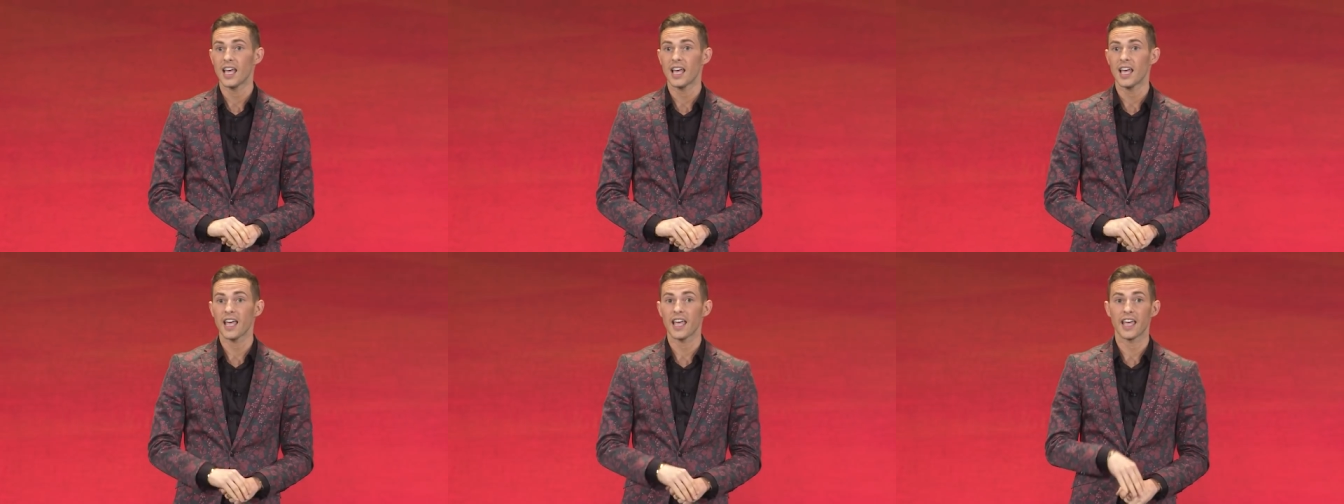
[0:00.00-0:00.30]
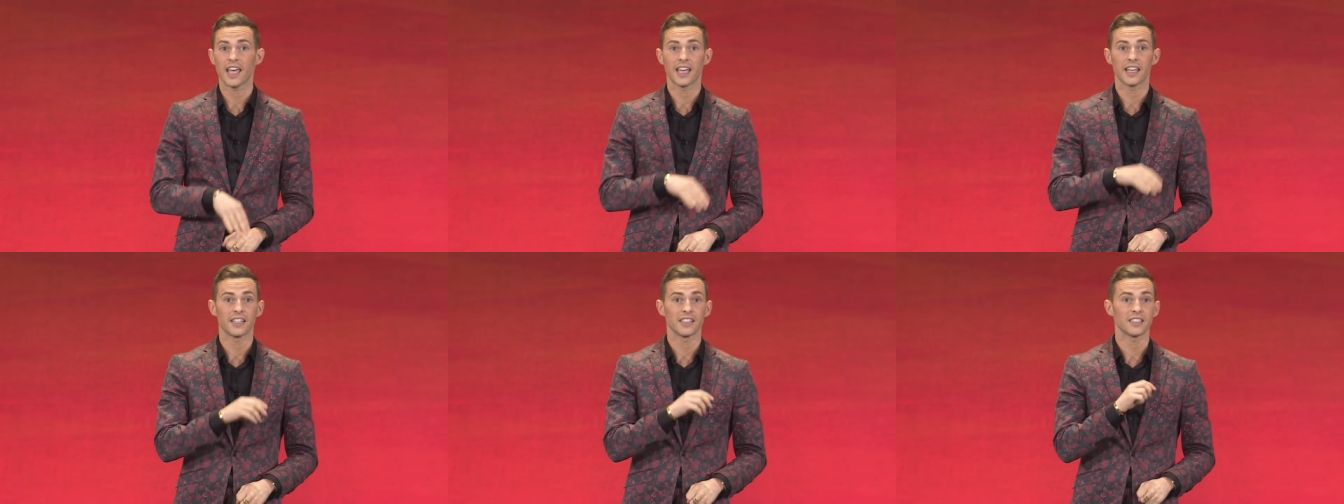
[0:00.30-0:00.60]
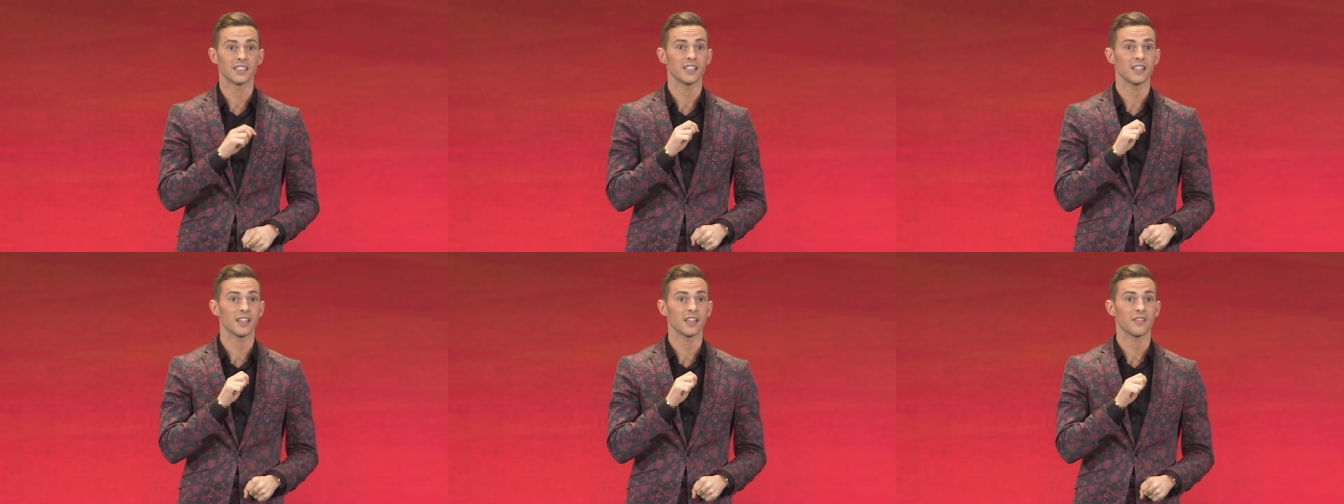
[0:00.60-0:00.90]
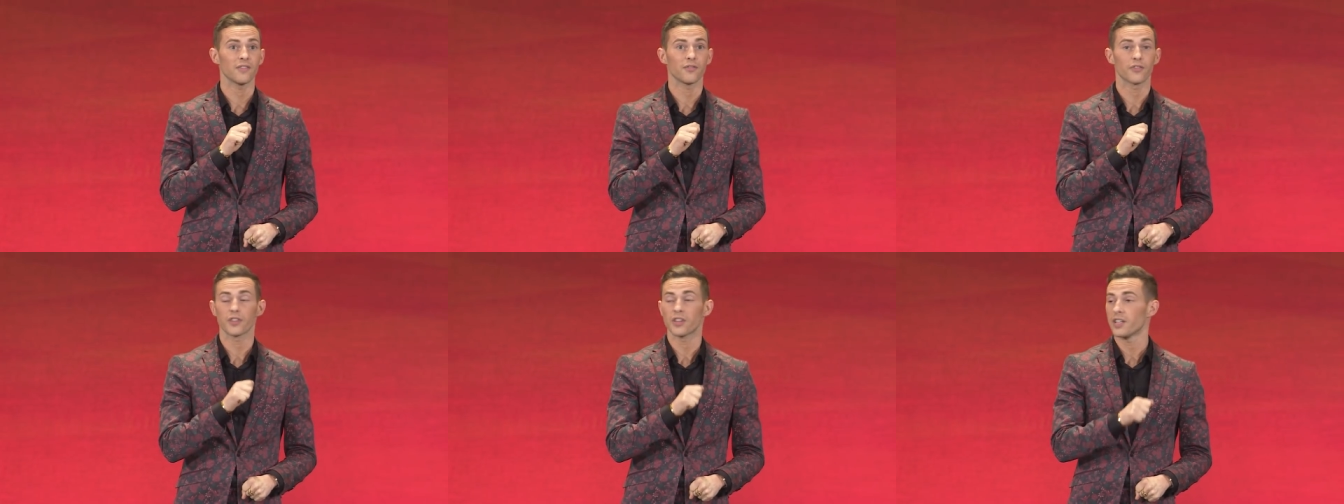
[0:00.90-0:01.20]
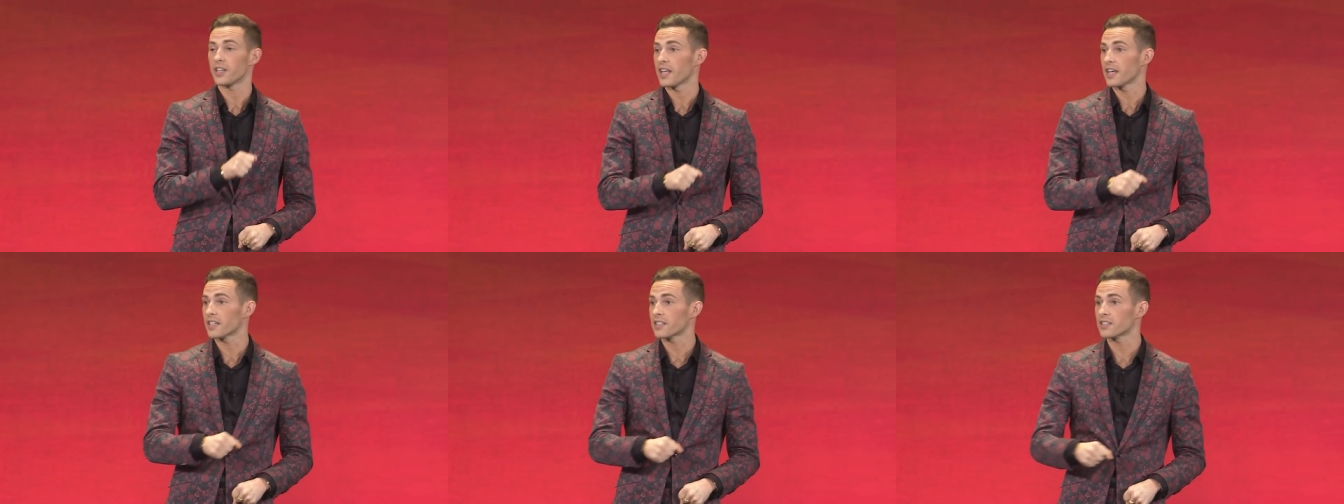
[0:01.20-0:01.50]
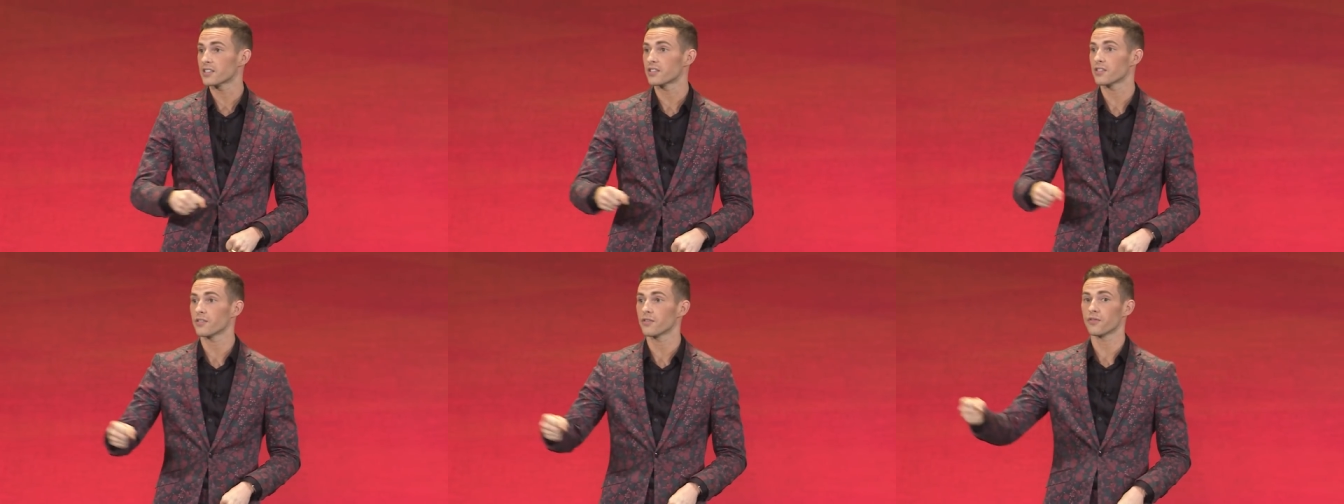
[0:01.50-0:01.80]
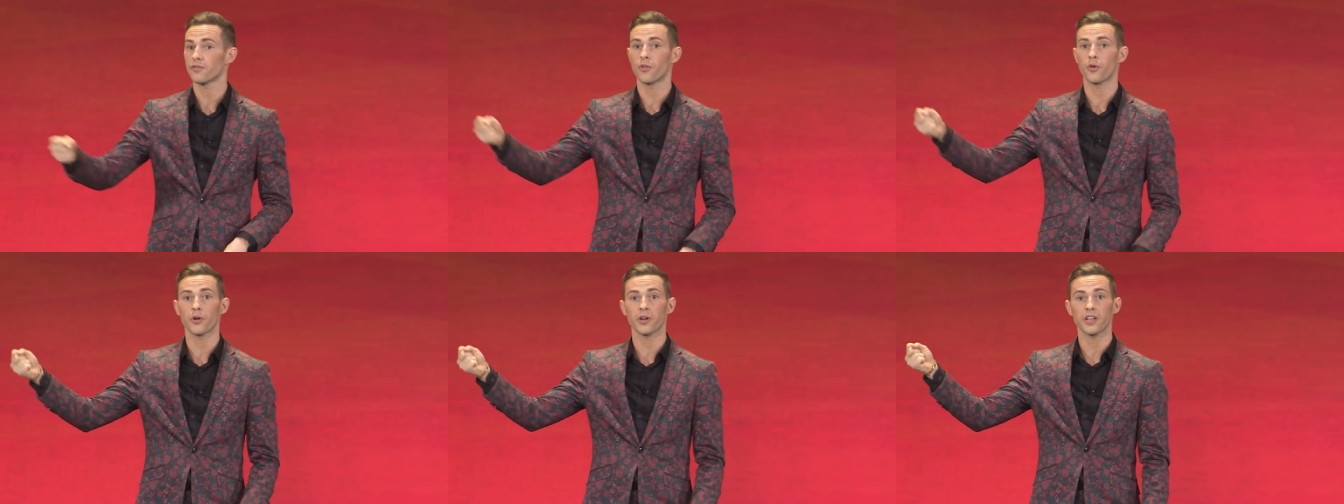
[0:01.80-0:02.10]
And for the next
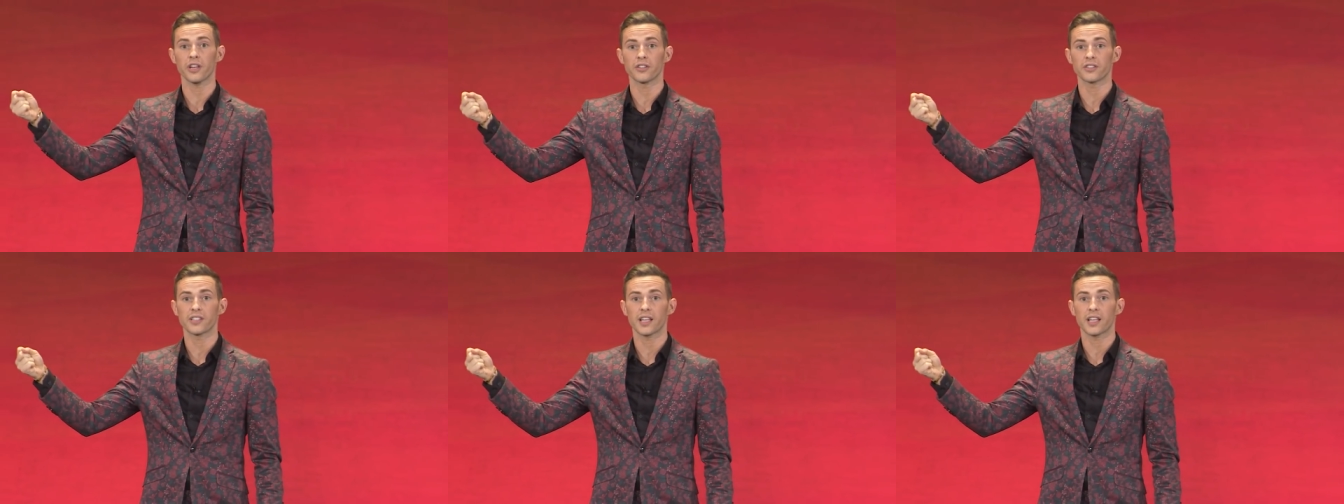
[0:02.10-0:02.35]
four years